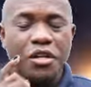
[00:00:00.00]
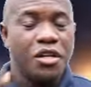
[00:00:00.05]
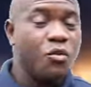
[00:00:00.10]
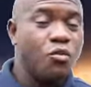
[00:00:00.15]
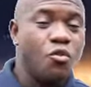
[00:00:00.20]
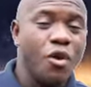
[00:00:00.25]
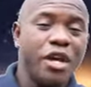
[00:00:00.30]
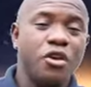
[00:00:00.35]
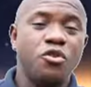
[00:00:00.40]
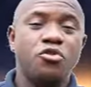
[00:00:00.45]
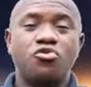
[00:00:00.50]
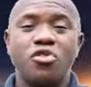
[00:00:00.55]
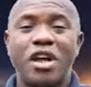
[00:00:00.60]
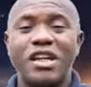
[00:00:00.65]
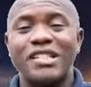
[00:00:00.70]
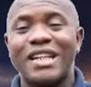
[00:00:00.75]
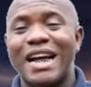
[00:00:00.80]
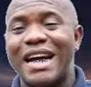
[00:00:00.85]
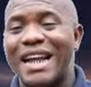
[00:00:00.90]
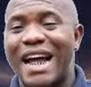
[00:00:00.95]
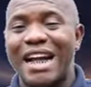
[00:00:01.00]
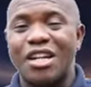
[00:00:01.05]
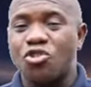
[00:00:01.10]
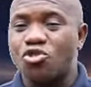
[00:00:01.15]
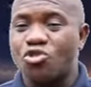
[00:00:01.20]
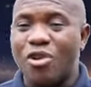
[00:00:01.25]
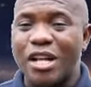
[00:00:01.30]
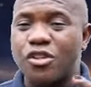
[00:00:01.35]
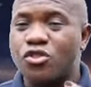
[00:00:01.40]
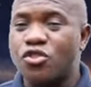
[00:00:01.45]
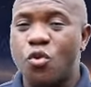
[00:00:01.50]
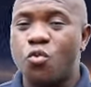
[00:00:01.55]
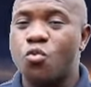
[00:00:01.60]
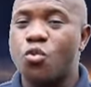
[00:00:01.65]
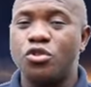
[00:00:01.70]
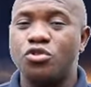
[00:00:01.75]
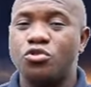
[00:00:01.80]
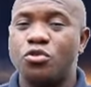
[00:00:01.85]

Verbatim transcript: The way you dress can attract someone